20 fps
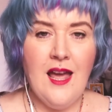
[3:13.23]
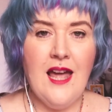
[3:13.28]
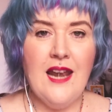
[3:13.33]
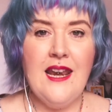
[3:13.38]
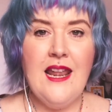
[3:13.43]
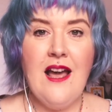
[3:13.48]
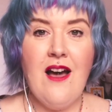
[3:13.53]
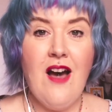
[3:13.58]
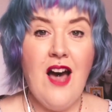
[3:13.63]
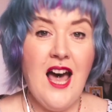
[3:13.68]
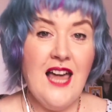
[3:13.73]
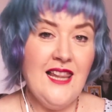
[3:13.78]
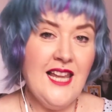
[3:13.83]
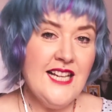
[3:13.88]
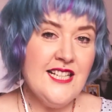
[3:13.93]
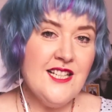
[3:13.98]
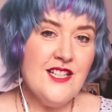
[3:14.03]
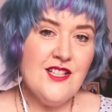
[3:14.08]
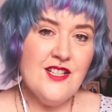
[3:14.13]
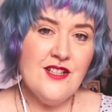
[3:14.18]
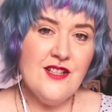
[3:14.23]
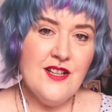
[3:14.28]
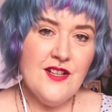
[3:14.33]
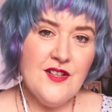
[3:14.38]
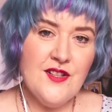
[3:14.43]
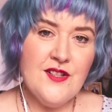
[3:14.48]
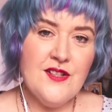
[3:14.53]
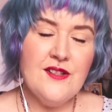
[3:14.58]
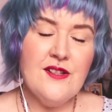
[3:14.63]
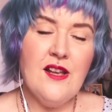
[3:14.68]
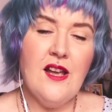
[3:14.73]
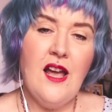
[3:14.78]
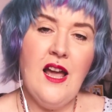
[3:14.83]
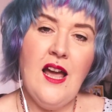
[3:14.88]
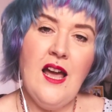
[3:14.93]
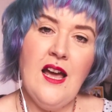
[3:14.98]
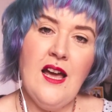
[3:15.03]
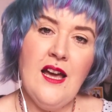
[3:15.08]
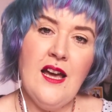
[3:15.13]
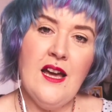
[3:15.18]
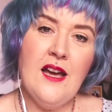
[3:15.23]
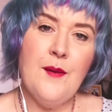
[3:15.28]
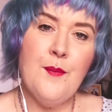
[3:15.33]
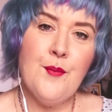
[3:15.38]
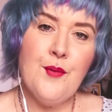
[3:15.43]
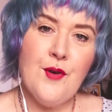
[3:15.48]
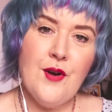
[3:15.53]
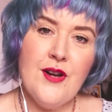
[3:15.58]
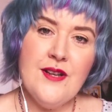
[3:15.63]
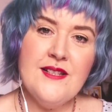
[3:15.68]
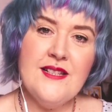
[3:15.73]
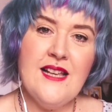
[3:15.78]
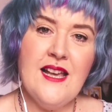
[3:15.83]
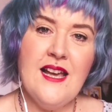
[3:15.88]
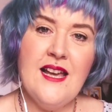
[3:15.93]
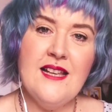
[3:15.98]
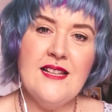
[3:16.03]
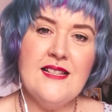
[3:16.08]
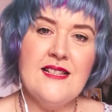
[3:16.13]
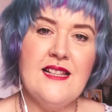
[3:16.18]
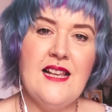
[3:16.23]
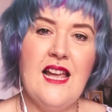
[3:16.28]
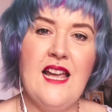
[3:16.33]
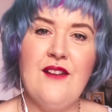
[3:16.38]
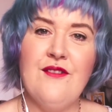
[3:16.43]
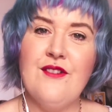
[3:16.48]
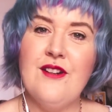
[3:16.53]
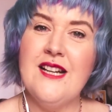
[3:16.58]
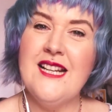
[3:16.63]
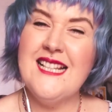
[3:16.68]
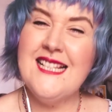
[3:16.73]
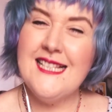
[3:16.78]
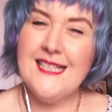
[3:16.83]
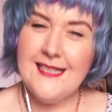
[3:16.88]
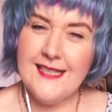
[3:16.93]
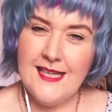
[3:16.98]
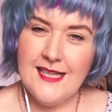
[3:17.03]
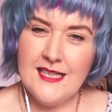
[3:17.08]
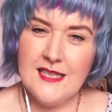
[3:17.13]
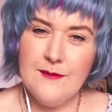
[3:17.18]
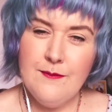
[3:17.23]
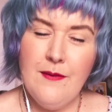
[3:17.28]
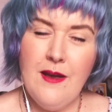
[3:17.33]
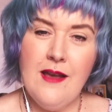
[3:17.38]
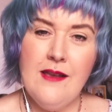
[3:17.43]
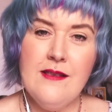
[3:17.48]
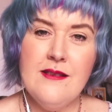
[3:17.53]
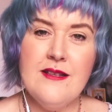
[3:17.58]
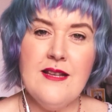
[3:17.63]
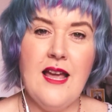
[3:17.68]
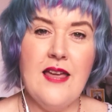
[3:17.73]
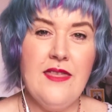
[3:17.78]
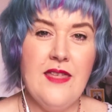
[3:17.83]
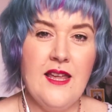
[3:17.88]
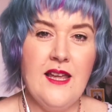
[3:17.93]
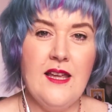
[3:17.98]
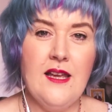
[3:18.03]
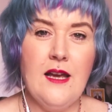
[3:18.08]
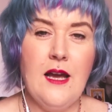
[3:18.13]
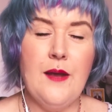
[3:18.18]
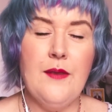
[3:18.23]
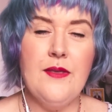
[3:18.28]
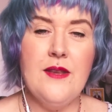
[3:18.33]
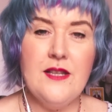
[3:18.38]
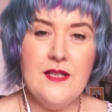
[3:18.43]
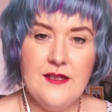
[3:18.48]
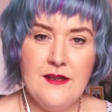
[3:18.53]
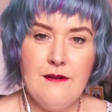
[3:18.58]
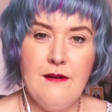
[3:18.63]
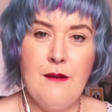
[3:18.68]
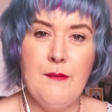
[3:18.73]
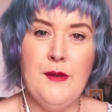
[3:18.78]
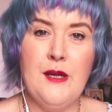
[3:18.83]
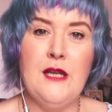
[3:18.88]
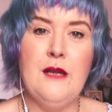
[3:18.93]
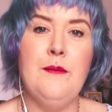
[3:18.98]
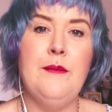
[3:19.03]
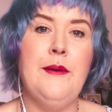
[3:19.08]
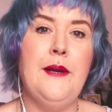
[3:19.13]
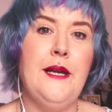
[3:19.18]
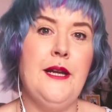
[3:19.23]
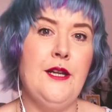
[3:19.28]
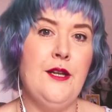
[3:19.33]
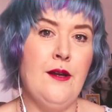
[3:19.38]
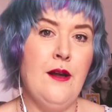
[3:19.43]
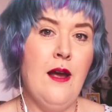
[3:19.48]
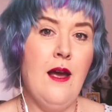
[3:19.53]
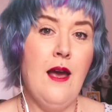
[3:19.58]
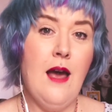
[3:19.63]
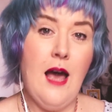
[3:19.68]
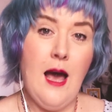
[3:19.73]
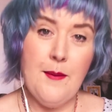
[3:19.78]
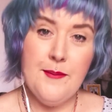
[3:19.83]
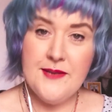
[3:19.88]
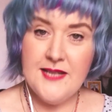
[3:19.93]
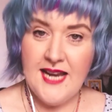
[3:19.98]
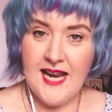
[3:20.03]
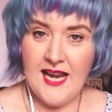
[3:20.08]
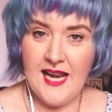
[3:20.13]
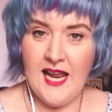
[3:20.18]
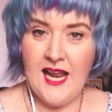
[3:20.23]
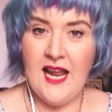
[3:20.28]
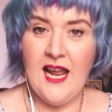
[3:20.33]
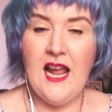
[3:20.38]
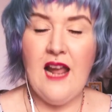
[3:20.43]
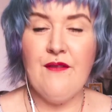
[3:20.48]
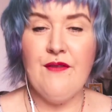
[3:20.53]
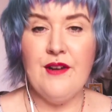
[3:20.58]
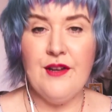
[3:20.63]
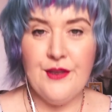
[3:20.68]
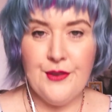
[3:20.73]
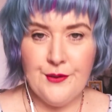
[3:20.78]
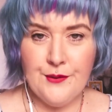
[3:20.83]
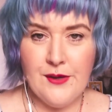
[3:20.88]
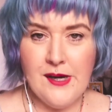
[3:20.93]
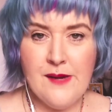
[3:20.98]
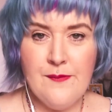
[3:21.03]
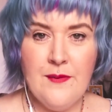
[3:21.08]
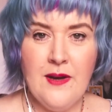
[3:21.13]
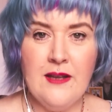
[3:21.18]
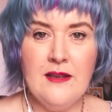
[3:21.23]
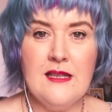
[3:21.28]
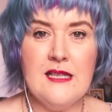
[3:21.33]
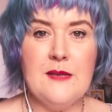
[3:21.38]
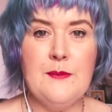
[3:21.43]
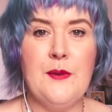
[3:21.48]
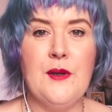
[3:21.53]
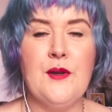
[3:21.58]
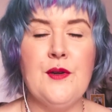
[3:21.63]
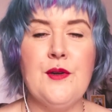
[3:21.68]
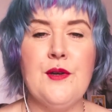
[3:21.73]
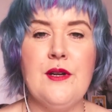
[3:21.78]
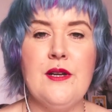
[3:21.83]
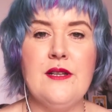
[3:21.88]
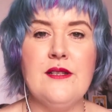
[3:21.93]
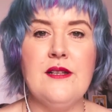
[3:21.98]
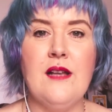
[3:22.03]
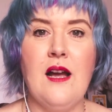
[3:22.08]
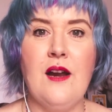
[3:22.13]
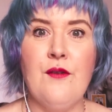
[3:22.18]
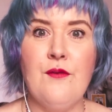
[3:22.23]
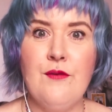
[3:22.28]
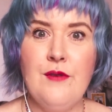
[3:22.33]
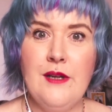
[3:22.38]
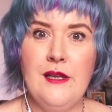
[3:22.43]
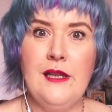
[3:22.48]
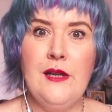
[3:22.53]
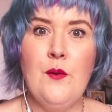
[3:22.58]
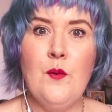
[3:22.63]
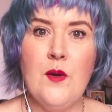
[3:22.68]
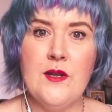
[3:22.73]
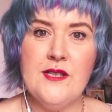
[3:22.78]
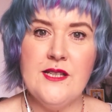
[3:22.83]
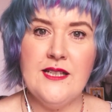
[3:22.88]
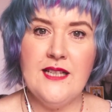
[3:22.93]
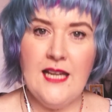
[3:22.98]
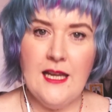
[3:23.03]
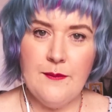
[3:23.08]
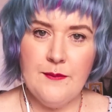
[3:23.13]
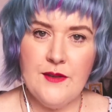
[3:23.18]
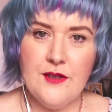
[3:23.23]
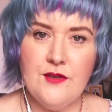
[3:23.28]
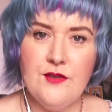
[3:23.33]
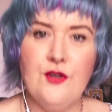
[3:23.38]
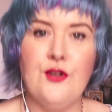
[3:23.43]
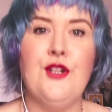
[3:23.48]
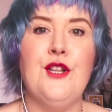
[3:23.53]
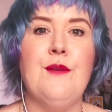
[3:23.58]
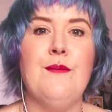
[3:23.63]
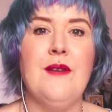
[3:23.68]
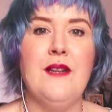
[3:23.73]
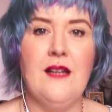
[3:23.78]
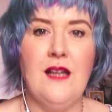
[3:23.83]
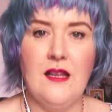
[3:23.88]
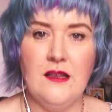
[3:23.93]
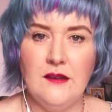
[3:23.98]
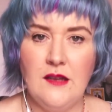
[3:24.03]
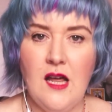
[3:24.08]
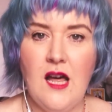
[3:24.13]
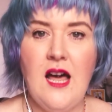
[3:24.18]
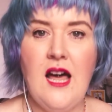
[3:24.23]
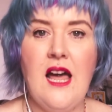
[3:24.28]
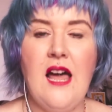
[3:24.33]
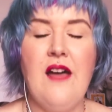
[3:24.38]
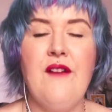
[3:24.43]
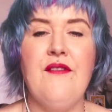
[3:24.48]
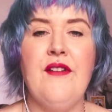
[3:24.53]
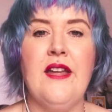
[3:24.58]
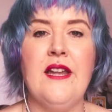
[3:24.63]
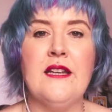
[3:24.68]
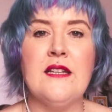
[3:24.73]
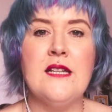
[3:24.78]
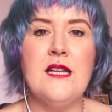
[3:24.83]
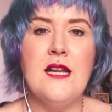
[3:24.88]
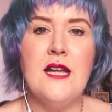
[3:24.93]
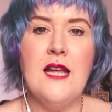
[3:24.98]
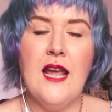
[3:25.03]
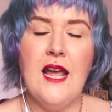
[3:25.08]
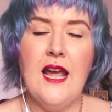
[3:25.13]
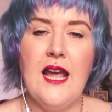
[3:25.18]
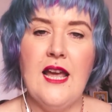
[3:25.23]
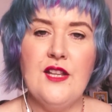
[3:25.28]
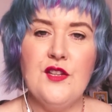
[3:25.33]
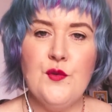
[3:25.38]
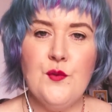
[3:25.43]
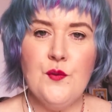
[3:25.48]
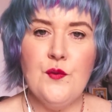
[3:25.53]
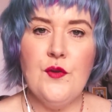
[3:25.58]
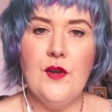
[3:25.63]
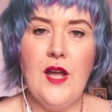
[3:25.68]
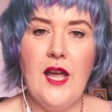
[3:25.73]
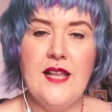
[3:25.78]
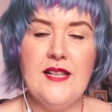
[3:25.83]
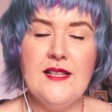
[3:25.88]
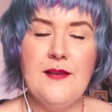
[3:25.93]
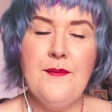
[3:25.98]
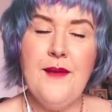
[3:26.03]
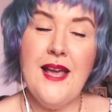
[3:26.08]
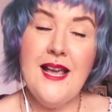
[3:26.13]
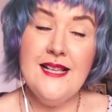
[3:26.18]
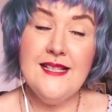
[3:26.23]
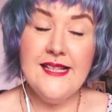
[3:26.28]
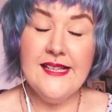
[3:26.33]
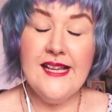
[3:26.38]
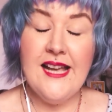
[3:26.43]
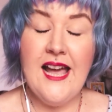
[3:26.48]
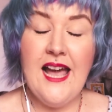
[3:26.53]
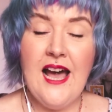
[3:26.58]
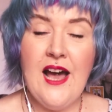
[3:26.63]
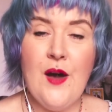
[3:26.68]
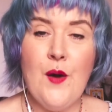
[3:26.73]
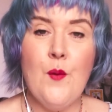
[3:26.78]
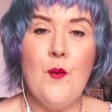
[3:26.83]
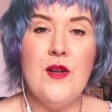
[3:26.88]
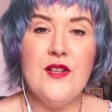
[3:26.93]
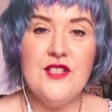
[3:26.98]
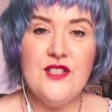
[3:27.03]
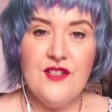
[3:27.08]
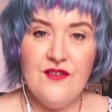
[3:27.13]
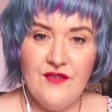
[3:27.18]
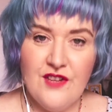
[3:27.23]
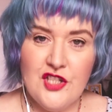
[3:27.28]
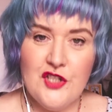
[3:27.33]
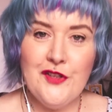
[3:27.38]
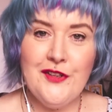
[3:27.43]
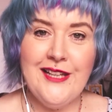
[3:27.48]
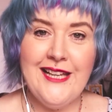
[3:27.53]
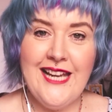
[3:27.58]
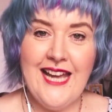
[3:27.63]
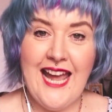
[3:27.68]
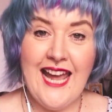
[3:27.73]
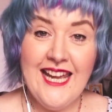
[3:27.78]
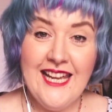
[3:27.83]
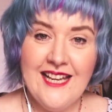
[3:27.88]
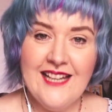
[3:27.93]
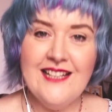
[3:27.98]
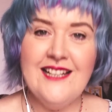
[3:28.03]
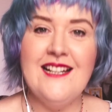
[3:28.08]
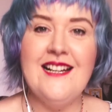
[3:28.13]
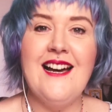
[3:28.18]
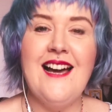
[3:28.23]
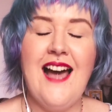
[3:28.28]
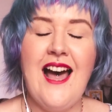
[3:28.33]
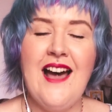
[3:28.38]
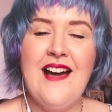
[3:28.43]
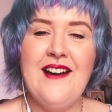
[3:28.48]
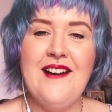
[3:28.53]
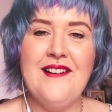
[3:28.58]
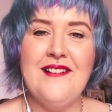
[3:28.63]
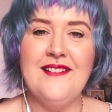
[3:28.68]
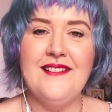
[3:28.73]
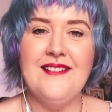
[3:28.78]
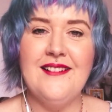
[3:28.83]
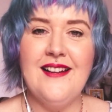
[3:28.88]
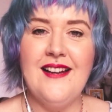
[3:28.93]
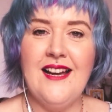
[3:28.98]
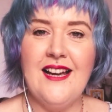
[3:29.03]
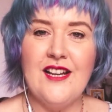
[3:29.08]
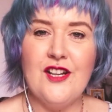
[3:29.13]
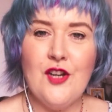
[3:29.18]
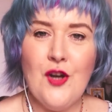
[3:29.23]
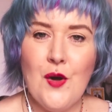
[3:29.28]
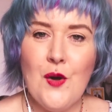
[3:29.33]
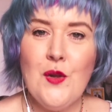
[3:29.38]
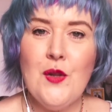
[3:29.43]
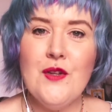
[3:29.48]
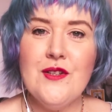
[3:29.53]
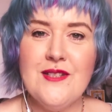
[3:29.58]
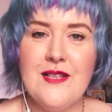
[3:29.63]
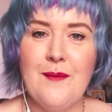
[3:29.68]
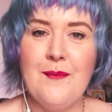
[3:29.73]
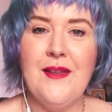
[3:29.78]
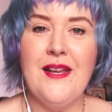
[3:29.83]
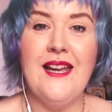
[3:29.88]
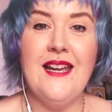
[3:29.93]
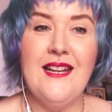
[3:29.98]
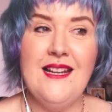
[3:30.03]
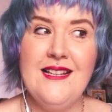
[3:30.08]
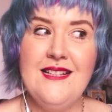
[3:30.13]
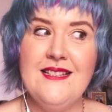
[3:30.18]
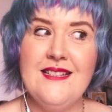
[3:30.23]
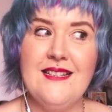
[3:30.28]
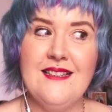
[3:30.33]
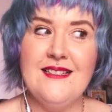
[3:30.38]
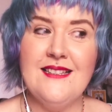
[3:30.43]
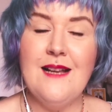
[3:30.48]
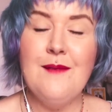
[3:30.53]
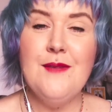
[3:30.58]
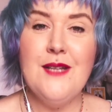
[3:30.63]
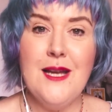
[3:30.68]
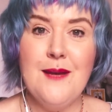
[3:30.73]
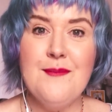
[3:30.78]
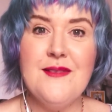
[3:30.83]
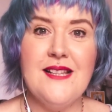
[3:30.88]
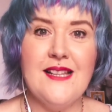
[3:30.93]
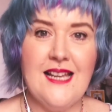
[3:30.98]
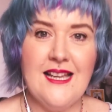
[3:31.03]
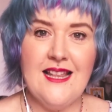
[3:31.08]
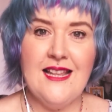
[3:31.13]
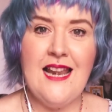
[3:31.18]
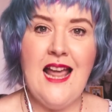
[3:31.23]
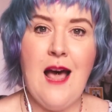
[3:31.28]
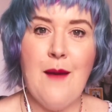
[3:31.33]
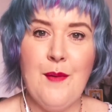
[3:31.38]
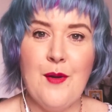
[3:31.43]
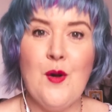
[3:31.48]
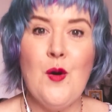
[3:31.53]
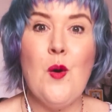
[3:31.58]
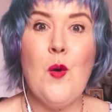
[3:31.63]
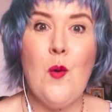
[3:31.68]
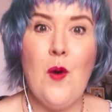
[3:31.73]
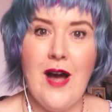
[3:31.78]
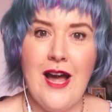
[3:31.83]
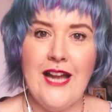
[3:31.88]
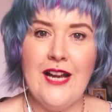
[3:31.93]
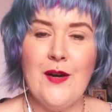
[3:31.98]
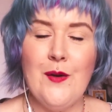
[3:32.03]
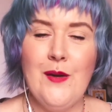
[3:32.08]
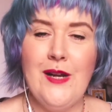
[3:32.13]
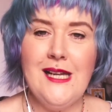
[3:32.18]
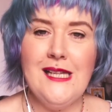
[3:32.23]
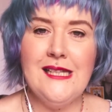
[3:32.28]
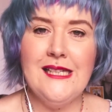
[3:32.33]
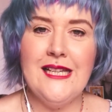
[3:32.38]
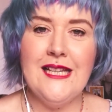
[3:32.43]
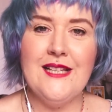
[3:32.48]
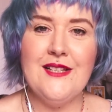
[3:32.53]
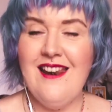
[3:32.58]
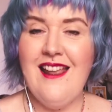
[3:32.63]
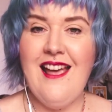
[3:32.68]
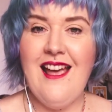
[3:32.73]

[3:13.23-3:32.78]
Now, I like to do this process every 6 months. I think this year I'm going to be updating every 3 months because I really want to keep the document alive. And it's amazing how once you visually anchor a goal or something, sometimes it can happen quite quickly.